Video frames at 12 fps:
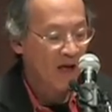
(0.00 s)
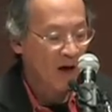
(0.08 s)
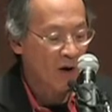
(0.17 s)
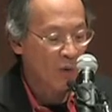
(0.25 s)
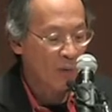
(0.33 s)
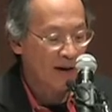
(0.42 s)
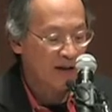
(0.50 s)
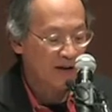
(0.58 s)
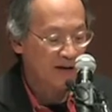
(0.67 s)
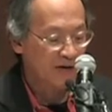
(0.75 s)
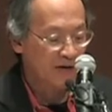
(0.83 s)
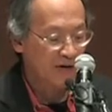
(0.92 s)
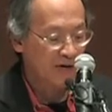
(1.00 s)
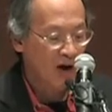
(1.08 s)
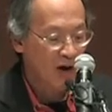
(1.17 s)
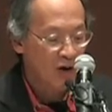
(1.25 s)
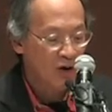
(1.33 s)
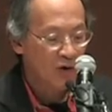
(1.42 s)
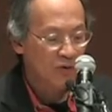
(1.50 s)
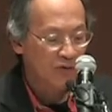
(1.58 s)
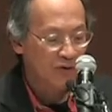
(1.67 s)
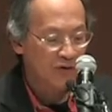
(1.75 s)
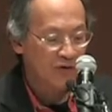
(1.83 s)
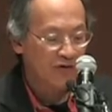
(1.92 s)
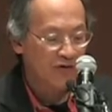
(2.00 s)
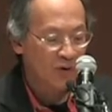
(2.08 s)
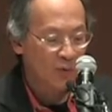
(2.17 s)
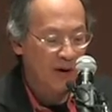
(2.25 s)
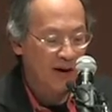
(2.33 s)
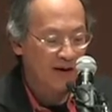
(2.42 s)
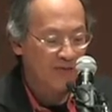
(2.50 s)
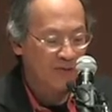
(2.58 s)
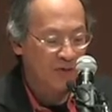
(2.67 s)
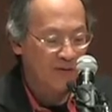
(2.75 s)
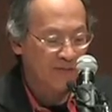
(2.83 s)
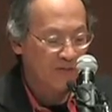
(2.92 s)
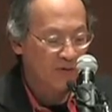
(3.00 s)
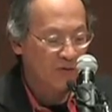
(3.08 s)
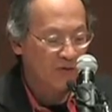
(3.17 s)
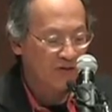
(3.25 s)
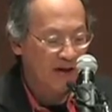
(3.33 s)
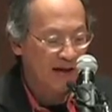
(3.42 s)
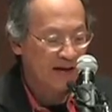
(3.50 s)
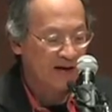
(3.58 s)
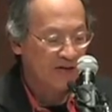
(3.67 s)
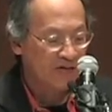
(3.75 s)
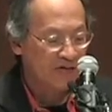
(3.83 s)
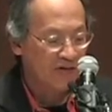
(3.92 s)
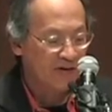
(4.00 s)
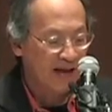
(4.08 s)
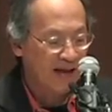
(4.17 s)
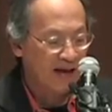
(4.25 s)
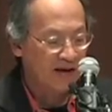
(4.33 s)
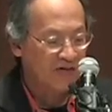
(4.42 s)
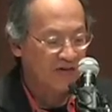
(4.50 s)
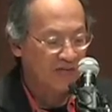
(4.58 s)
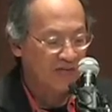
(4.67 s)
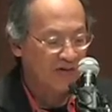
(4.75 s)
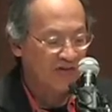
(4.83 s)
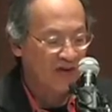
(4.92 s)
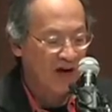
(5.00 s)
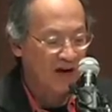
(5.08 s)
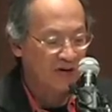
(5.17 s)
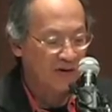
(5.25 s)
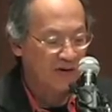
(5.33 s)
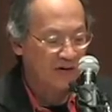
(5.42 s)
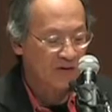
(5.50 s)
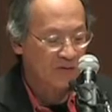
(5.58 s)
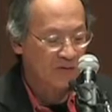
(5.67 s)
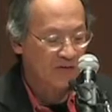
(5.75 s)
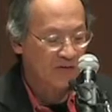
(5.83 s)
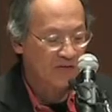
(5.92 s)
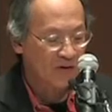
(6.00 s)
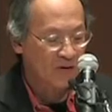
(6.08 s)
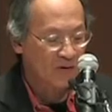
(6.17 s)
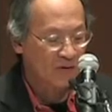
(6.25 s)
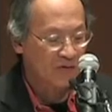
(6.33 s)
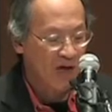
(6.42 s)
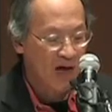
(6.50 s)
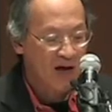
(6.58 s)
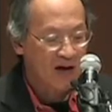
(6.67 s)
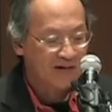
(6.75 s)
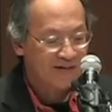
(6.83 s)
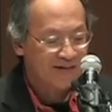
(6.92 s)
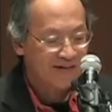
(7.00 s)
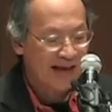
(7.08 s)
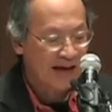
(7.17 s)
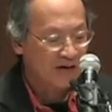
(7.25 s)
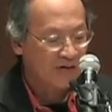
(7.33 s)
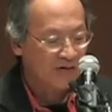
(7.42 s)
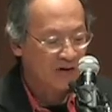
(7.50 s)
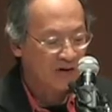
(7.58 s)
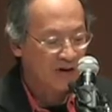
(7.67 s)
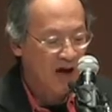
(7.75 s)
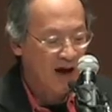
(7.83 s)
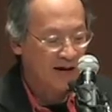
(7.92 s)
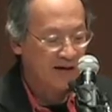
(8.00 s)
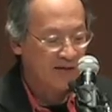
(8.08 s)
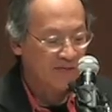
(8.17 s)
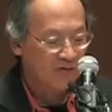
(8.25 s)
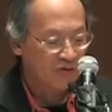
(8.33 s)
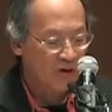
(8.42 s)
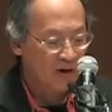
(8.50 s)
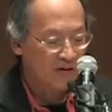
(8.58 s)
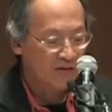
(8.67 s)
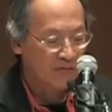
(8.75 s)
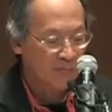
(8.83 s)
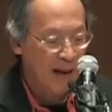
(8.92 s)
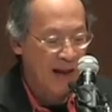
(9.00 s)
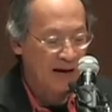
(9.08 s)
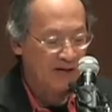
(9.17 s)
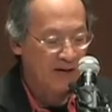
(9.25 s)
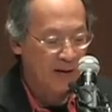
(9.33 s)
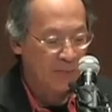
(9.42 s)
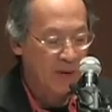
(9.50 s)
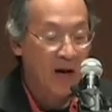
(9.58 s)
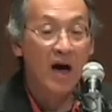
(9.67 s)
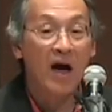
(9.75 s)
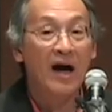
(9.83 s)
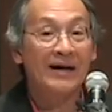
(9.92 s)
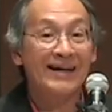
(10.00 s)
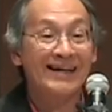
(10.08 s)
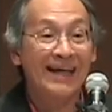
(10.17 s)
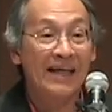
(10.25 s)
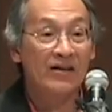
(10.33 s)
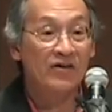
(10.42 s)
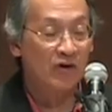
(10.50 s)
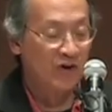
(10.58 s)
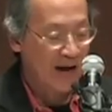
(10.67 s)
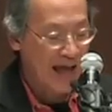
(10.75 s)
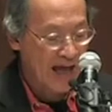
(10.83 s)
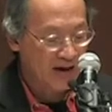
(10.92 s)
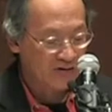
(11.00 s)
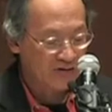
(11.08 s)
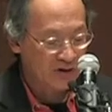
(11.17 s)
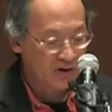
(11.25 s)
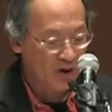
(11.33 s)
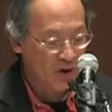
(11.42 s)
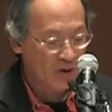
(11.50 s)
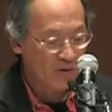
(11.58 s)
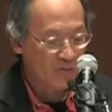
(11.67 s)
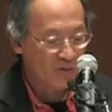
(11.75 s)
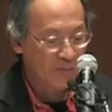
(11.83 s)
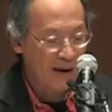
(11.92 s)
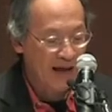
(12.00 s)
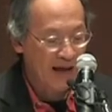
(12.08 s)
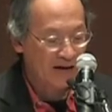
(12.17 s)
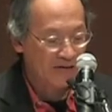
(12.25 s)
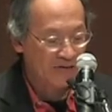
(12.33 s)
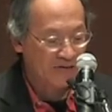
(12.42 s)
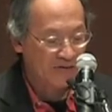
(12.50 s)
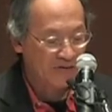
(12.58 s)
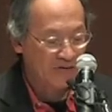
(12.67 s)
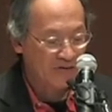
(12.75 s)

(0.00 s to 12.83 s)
A welder who turns away for a few seconds to gaze at the Sangre de Cristos detects a line of trucks backed up on an international overpass